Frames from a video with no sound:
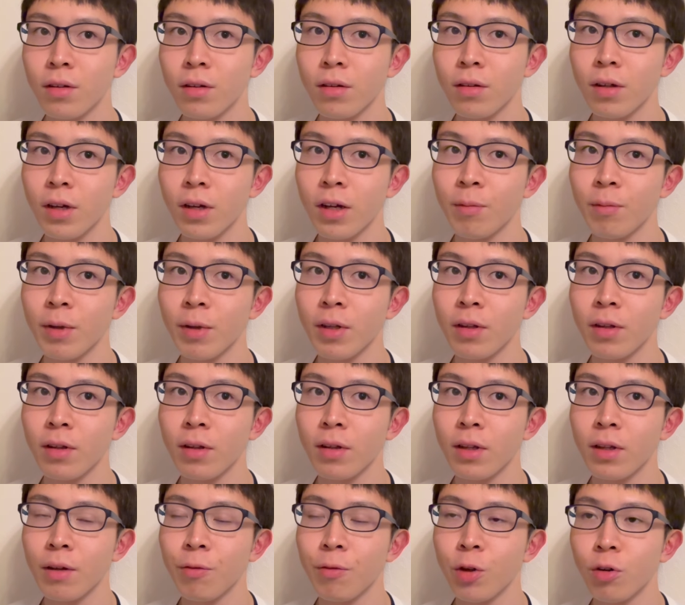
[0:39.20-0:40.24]
I mean,
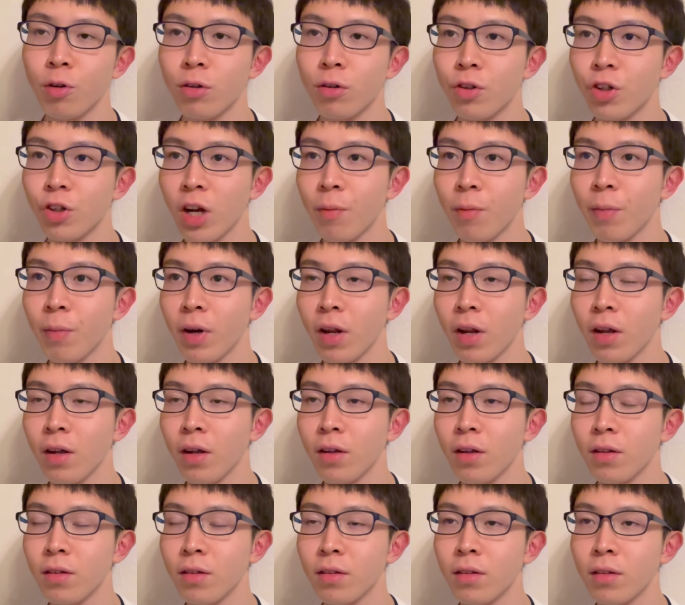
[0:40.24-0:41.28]
if you're
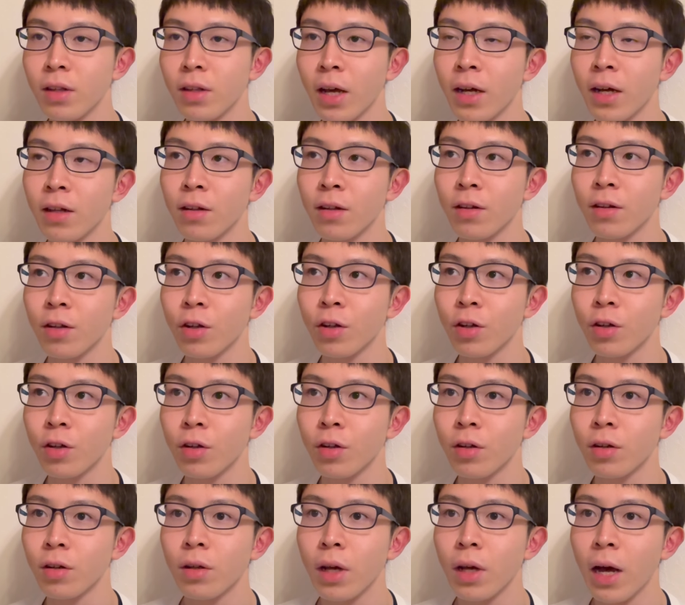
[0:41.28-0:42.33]
Japanese and
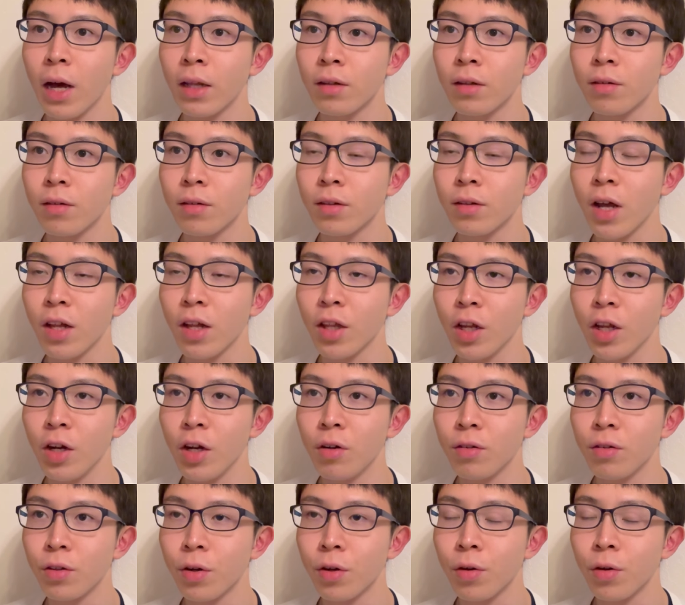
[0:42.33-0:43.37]
under 30
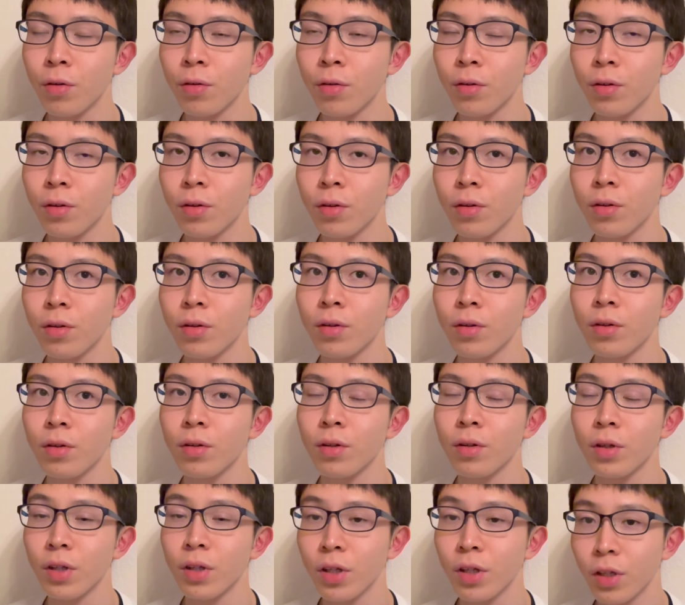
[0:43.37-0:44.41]
years old,
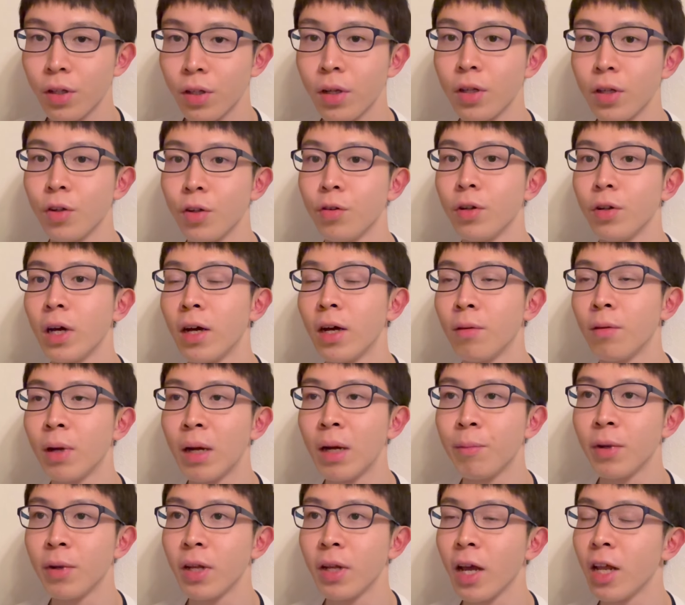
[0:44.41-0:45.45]

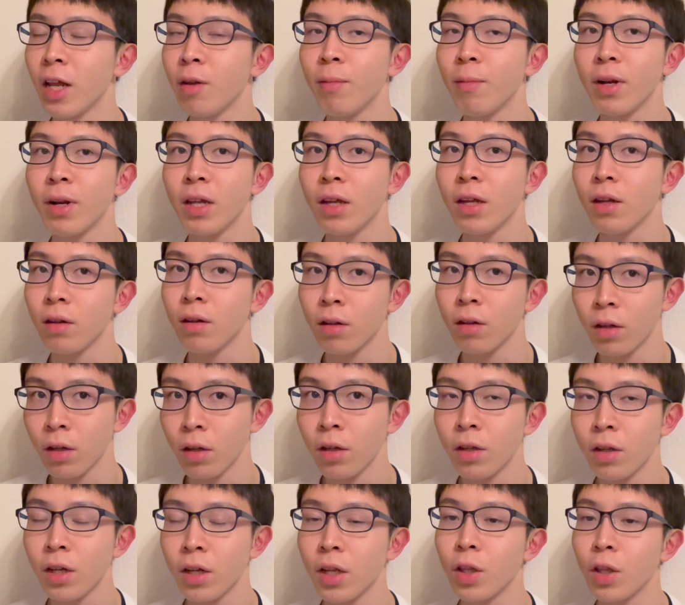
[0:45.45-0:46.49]
anybody
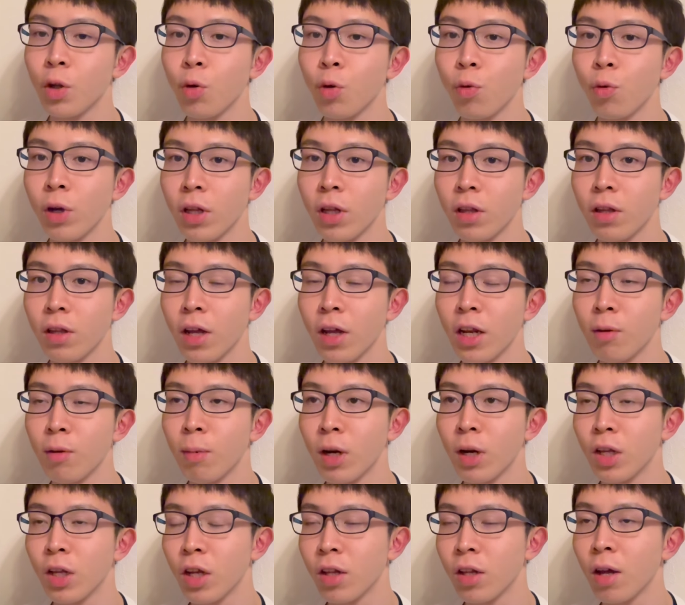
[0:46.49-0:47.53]
can do it.
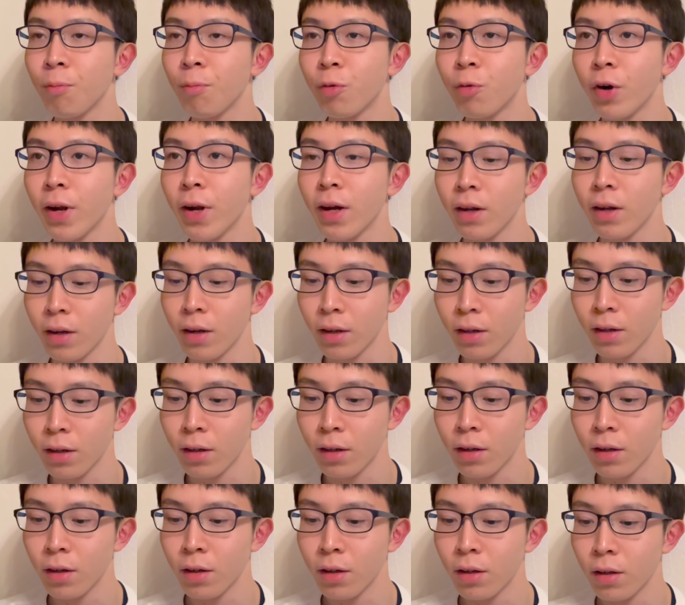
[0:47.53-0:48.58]
Anybody can apply
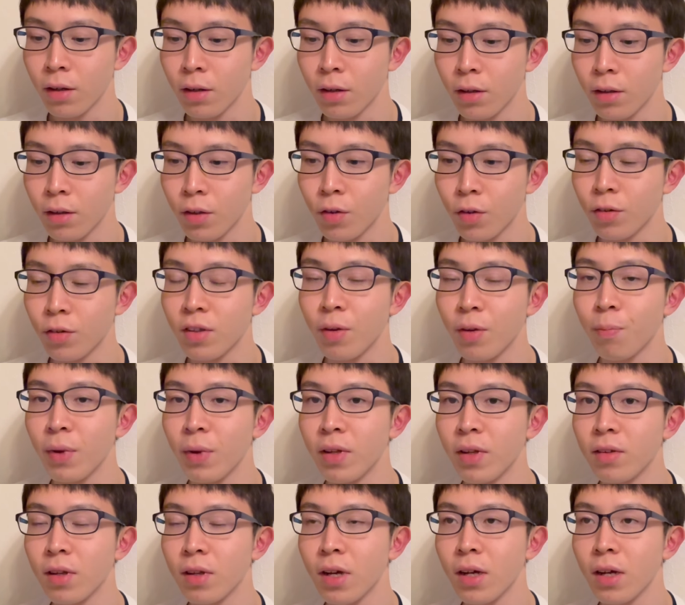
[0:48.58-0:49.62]
to the
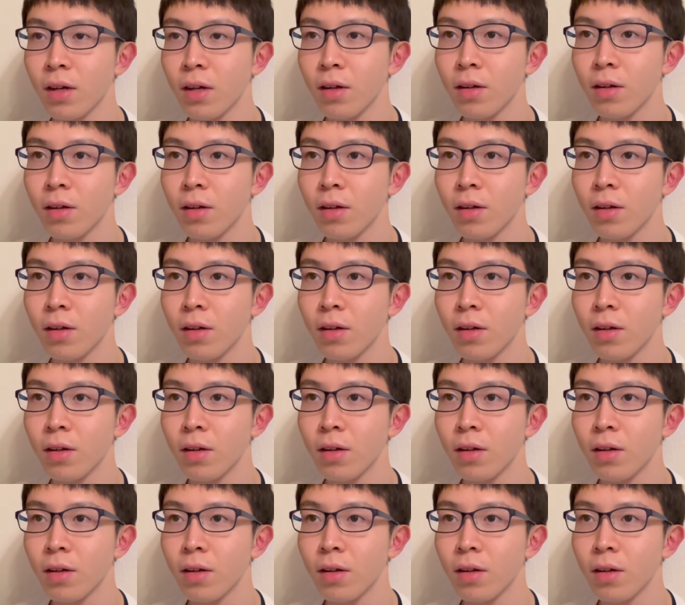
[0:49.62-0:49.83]
visa,